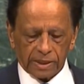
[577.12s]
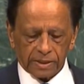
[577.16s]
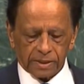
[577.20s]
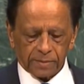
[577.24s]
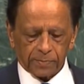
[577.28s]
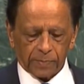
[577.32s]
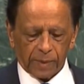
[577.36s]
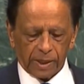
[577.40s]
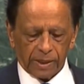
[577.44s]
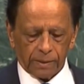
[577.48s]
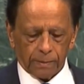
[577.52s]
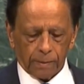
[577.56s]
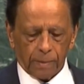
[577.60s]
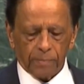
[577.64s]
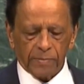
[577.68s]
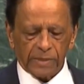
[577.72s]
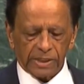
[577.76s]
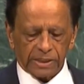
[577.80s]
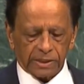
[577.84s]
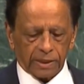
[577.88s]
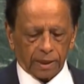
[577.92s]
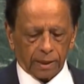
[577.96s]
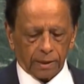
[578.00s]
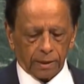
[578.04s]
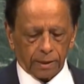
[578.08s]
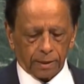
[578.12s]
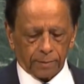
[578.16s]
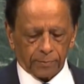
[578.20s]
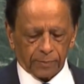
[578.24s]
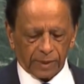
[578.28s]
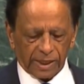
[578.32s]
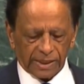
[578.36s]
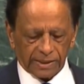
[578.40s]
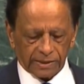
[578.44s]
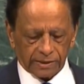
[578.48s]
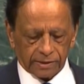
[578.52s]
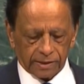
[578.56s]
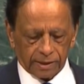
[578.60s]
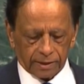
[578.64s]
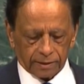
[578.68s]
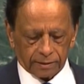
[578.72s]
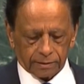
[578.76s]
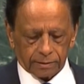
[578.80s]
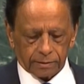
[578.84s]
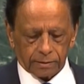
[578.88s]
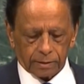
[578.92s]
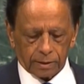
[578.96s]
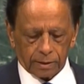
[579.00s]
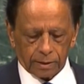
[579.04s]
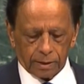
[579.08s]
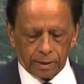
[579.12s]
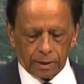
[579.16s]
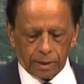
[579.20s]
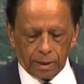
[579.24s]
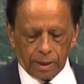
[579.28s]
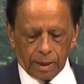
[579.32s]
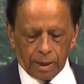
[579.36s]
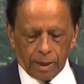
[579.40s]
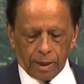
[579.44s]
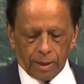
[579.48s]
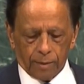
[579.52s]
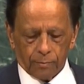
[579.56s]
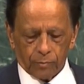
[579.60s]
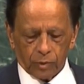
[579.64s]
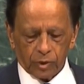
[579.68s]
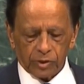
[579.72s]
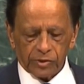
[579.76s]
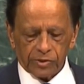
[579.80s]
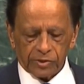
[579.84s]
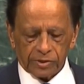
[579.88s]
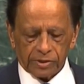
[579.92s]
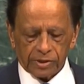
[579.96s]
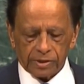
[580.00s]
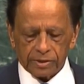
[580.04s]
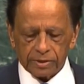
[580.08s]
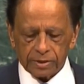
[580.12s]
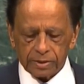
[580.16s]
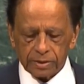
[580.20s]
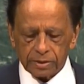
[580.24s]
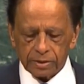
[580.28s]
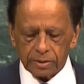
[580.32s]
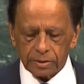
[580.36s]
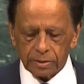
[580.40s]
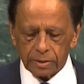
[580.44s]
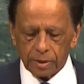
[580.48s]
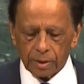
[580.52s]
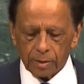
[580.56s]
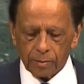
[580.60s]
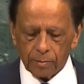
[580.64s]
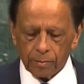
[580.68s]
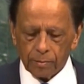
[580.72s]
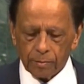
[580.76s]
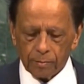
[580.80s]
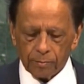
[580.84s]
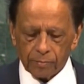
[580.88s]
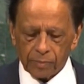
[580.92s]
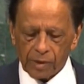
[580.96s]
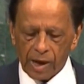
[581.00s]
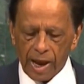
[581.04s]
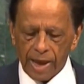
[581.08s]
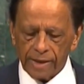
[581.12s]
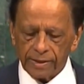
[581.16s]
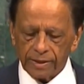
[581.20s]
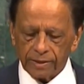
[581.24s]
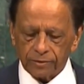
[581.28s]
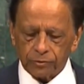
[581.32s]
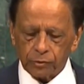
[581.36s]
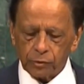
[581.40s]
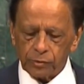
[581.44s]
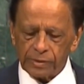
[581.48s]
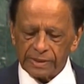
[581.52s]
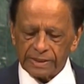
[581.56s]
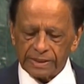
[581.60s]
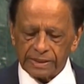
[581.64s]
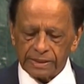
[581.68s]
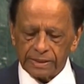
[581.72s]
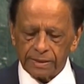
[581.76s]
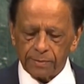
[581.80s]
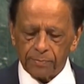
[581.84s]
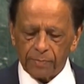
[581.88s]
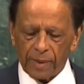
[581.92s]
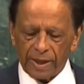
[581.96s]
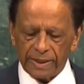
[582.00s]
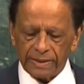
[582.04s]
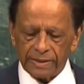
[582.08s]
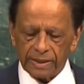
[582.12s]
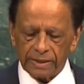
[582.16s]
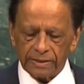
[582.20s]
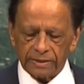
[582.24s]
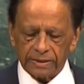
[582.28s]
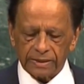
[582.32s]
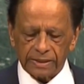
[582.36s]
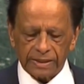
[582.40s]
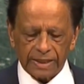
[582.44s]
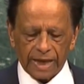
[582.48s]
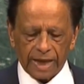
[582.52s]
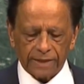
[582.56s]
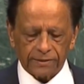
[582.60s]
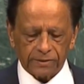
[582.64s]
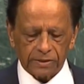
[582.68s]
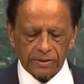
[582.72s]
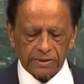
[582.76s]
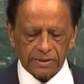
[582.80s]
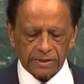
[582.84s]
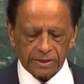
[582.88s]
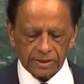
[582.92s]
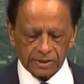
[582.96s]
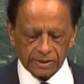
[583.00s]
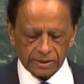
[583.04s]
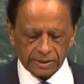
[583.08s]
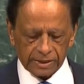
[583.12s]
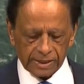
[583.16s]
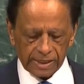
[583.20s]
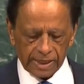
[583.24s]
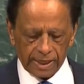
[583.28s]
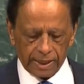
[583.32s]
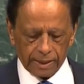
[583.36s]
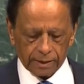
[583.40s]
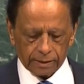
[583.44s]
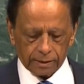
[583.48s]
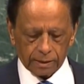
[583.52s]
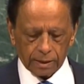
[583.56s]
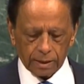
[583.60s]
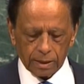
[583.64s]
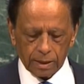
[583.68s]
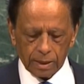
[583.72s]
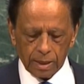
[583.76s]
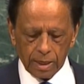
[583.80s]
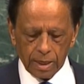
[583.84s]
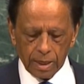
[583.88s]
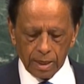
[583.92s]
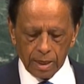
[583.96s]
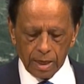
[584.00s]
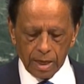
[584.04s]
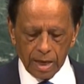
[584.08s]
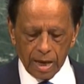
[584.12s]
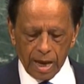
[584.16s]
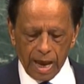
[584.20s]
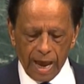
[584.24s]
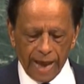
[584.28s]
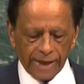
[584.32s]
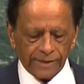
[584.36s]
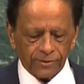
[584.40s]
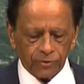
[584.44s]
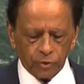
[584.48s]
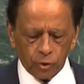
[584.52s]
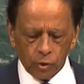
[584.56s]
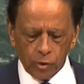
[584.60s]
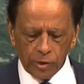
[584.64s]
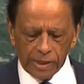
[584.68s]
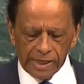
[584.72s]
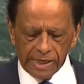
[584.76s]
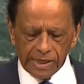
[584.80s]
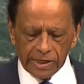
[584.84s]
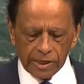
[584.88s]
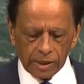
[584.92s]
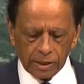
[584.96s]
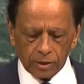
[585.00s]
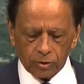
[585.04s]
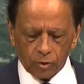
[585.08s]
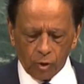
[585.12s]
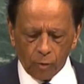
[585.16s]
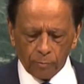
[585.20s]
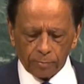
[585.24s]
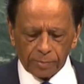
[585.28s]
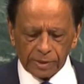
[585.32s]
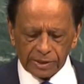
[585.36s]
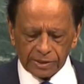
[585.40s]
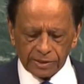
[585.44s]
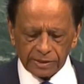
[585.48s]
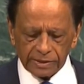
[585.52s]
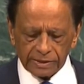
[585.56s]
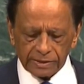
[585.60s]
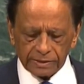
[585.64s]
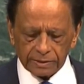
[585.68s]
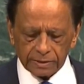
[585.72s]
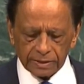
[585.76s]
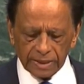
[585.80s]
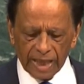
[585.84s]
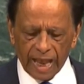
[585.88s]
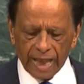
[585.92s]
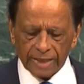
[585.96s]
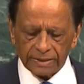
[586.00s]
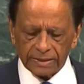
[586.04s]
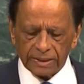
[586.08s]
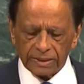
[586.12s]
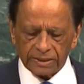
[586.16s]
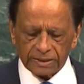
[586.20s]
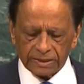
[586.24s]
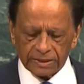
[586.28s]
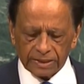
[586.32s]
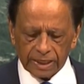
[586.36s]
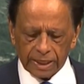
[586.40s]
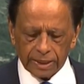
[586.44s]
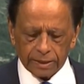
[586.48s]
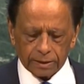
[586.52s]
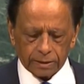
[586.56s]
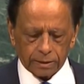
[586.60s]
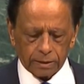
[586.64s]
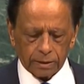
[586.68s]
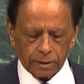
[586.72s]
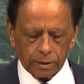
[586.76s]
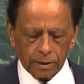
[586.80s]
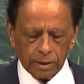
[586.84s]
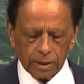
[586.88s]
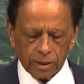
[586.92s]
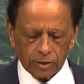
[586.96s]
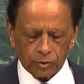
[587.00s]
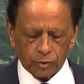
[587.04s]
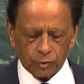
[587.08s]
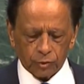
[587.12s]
Mr. President, Mauritius, prior to its independence in 1968, had no legal competence as a state